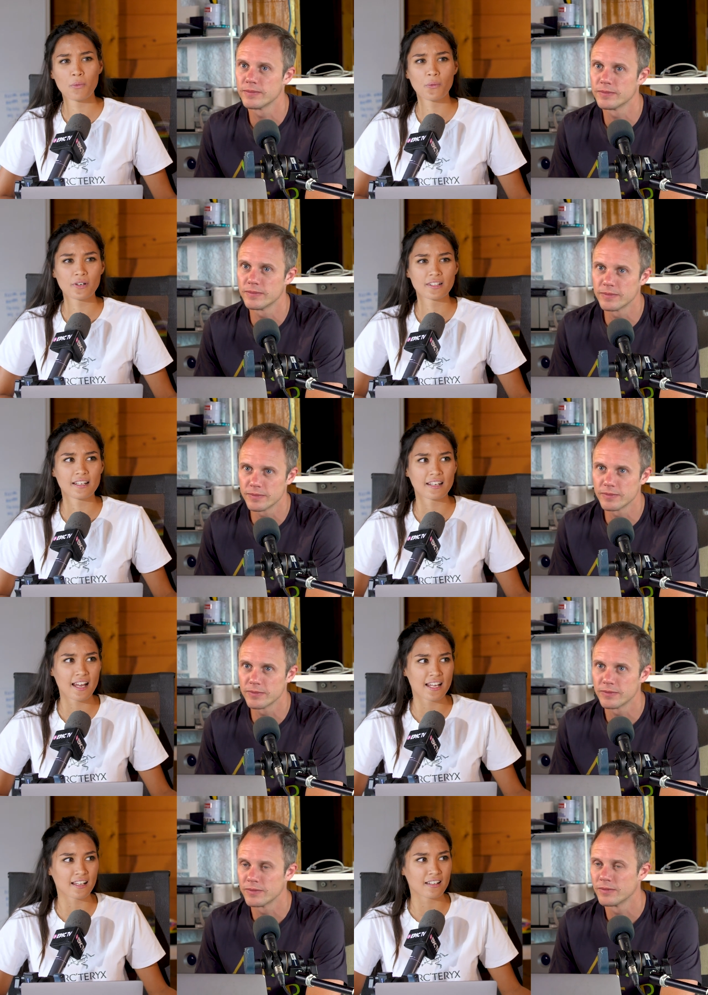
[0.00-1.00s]
Speaker 1: more than
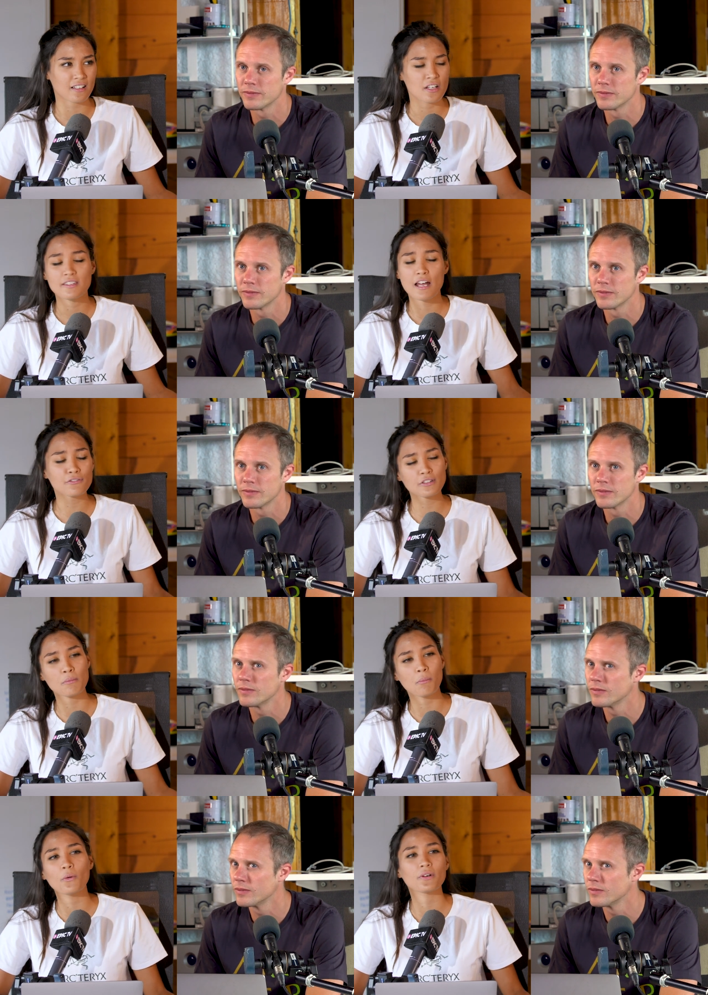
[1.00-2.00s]
like,
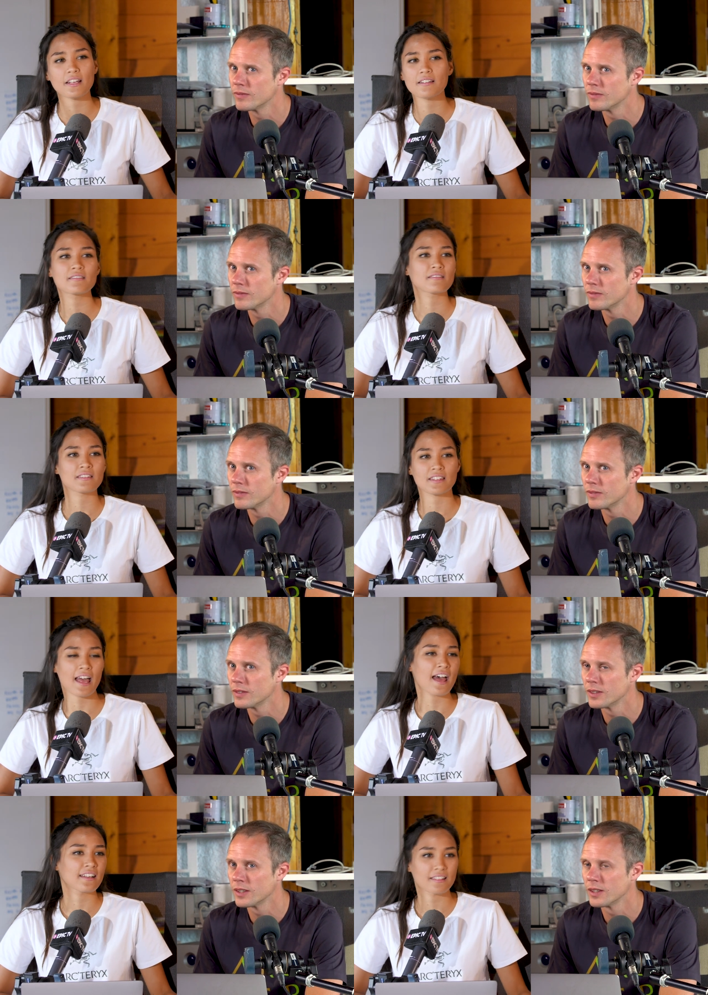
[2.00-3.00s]
definitely more than
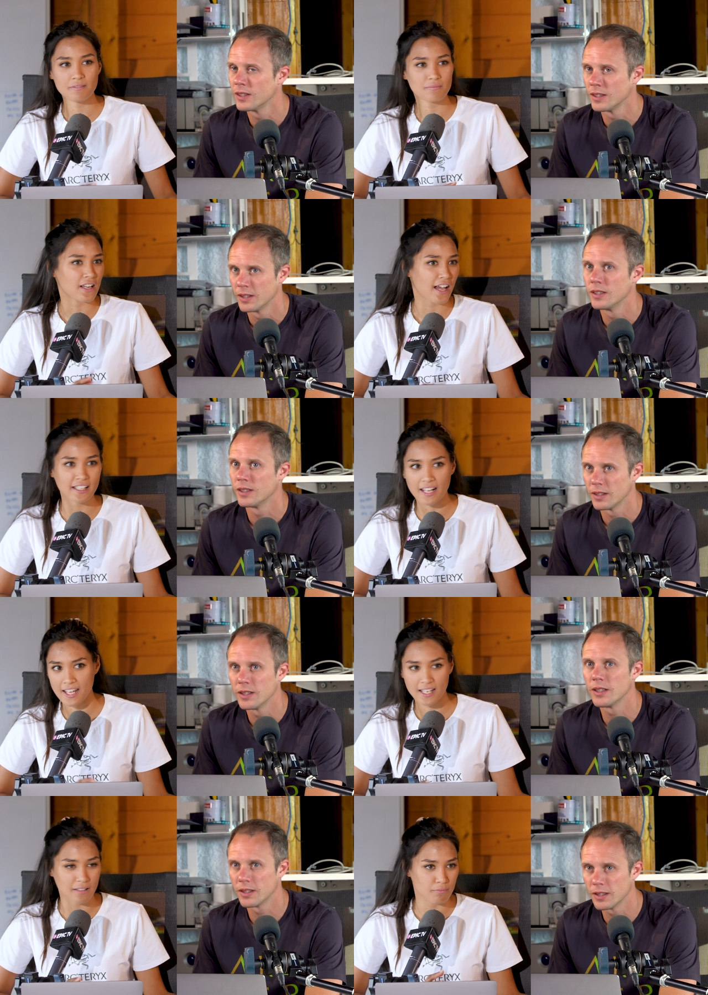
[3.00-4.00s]
10
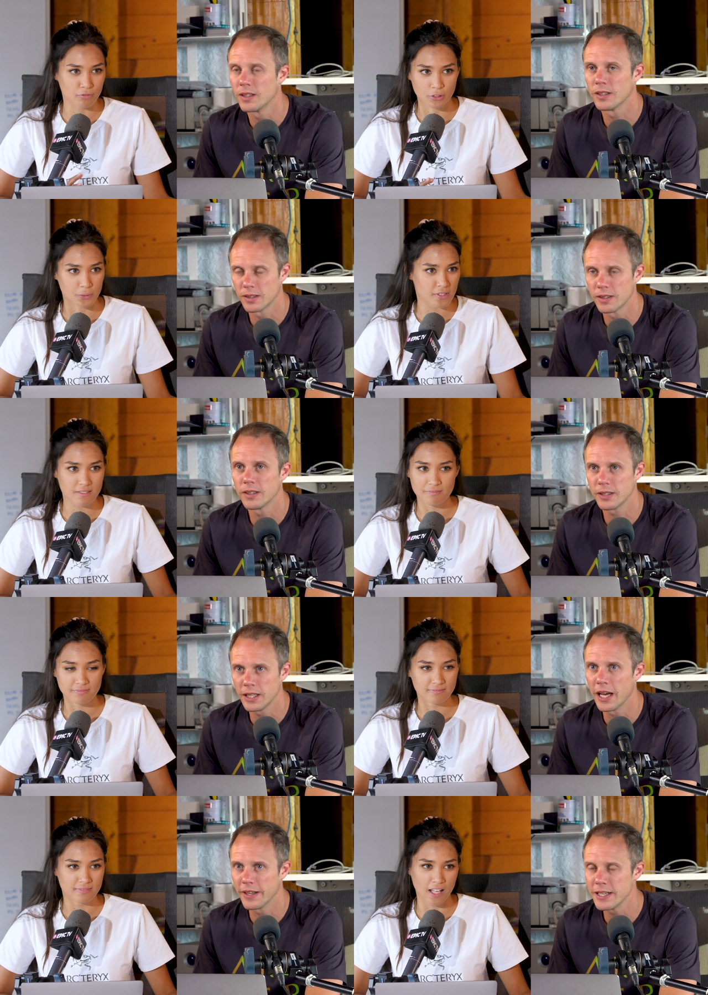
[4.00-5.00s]
9A routes.
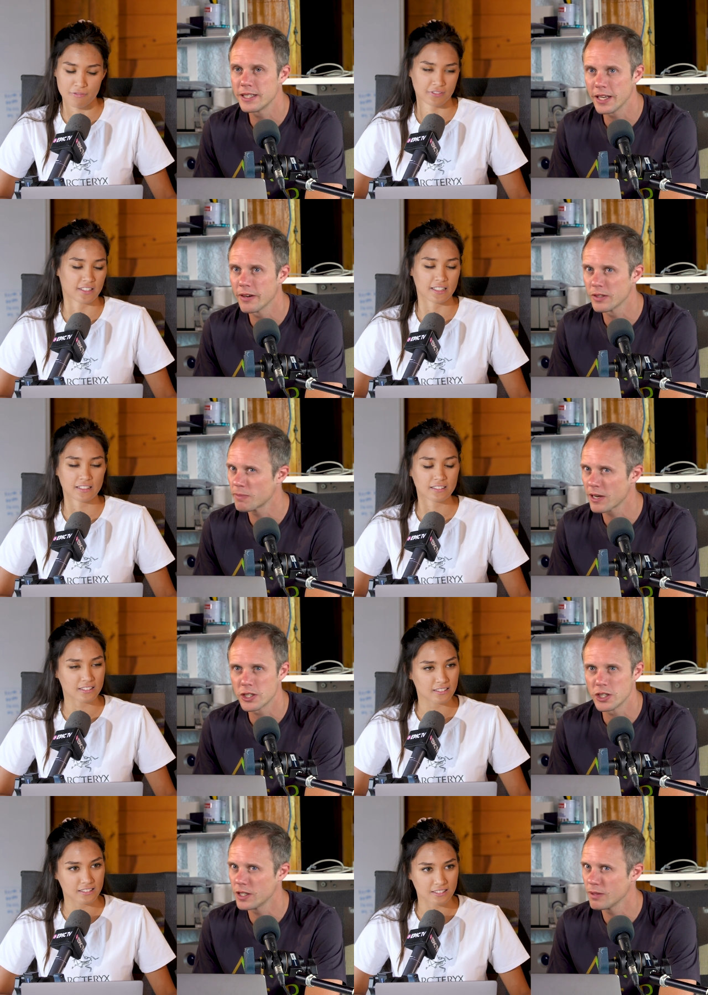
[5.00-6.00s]
Yeah, and this definitely. year
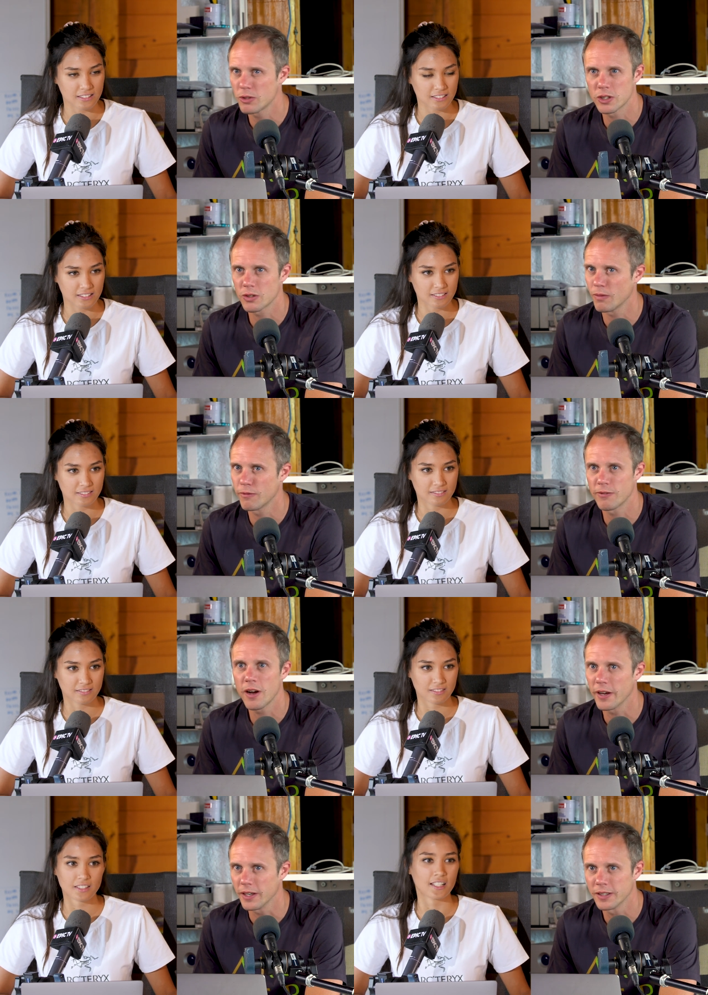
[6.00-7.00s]
especially,
Speaker 2: she seems just on
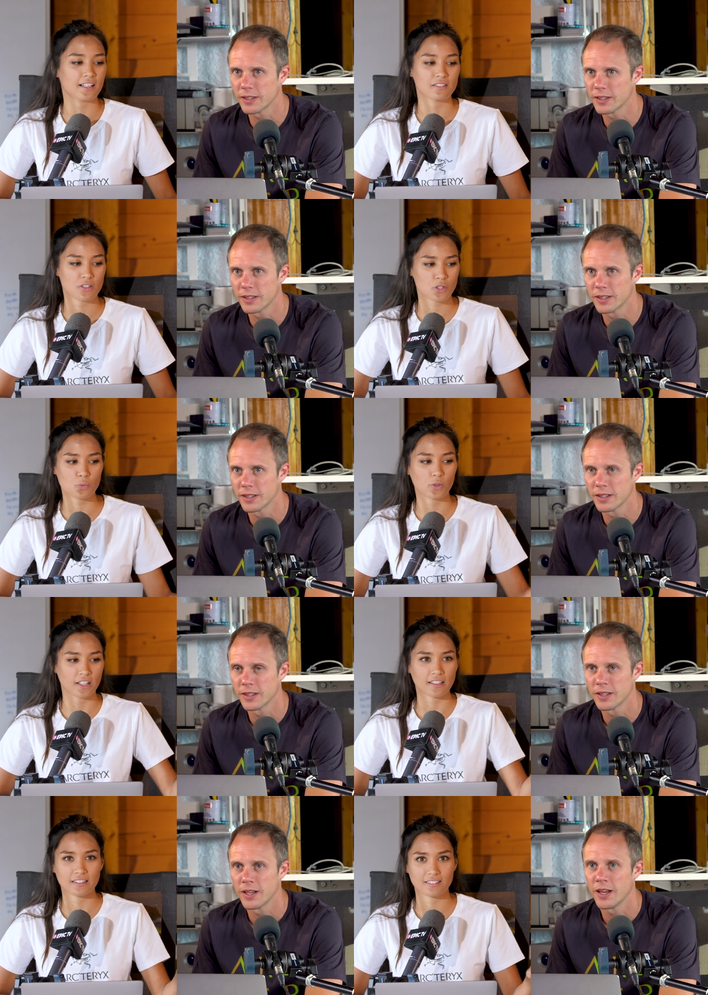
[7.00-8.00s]
fire. Yeah, she's
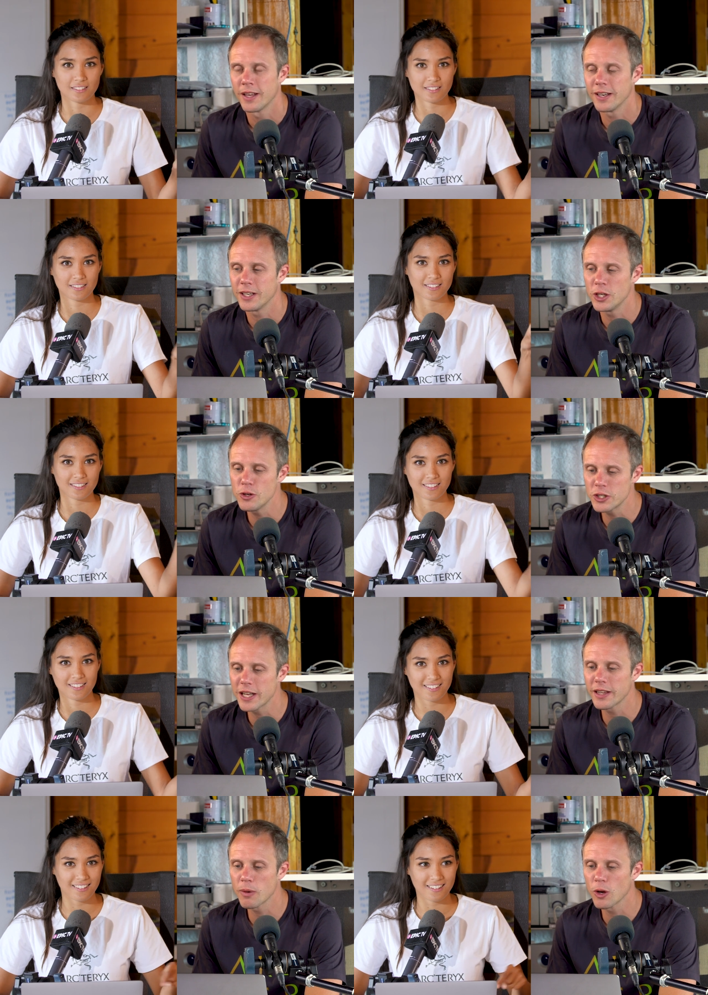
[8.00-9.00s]
winning it. You
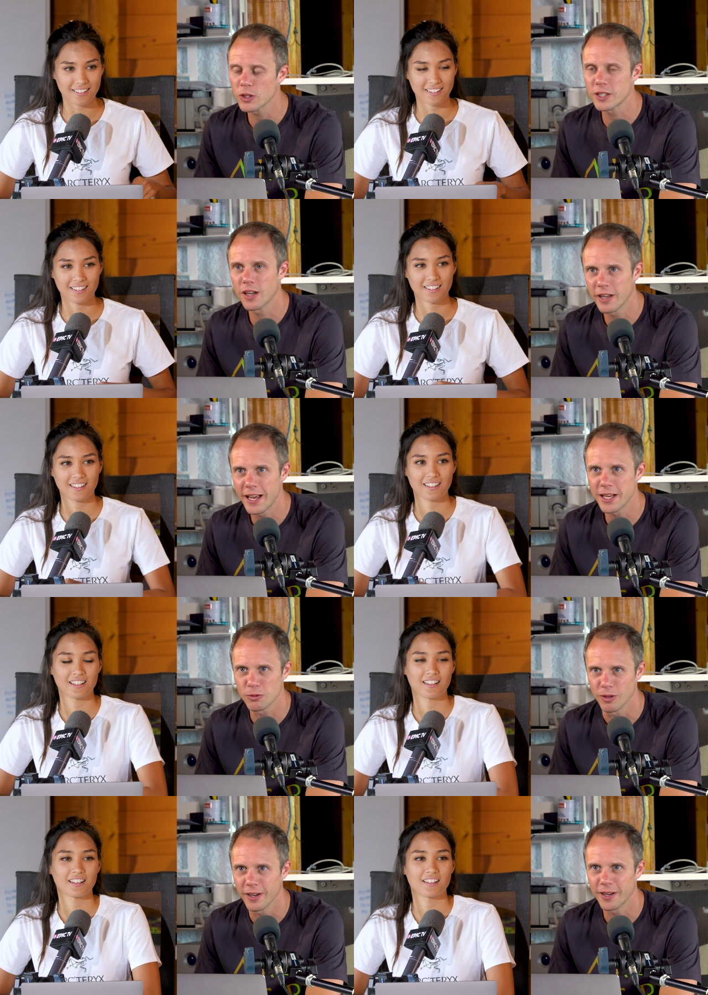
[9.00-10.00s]
said there were lots of nine
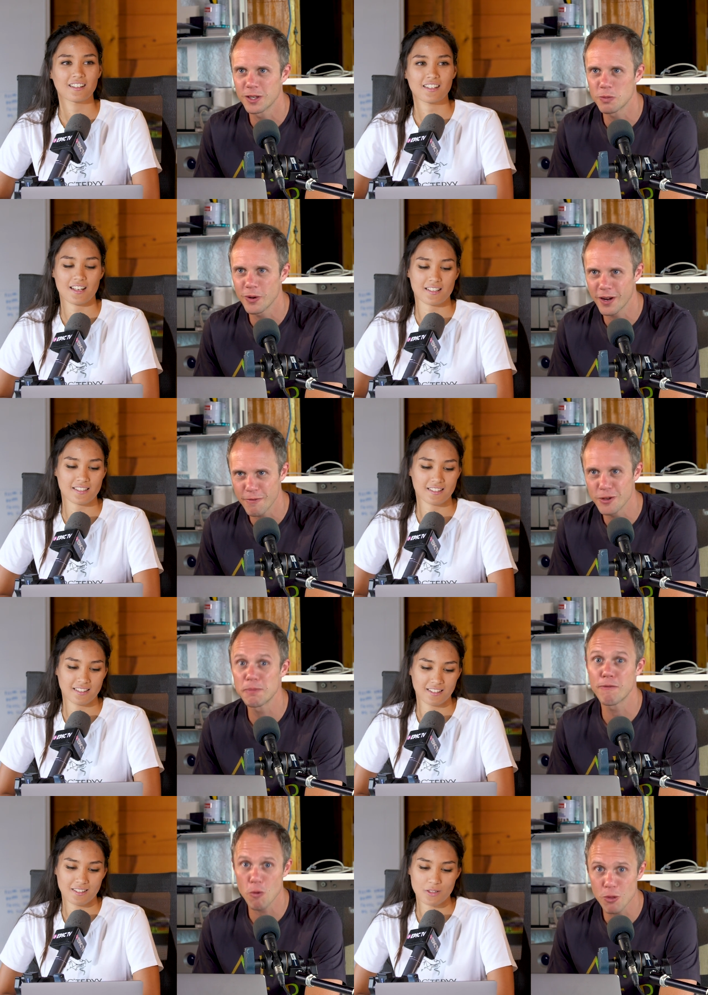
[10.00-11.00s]
A's, right? Because we yes. were going through this
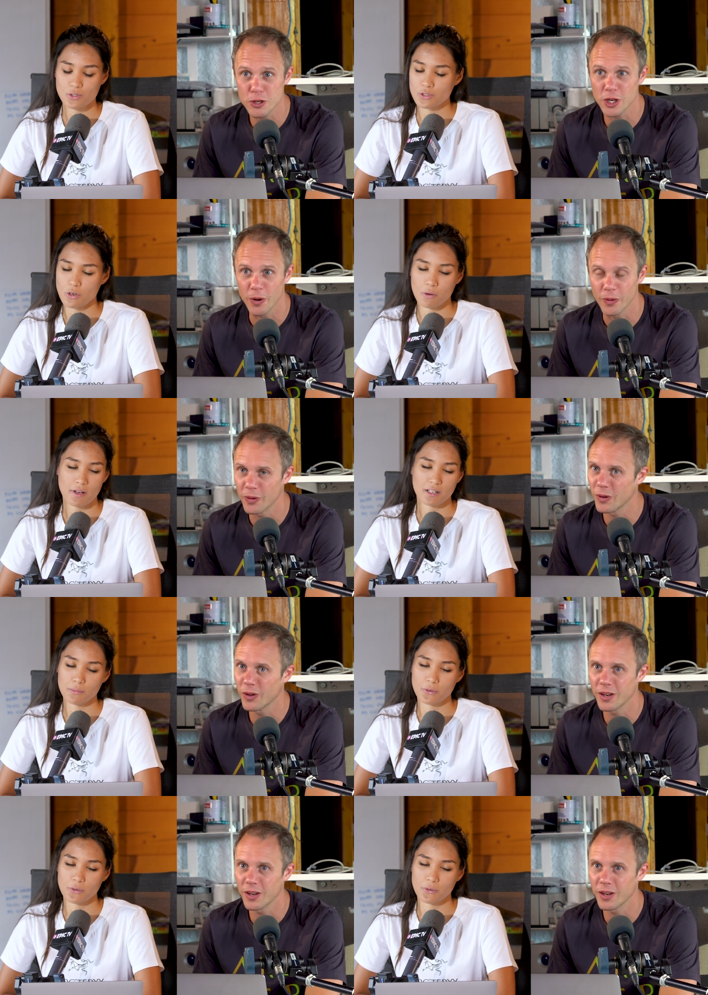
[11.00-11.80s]
before the show. So many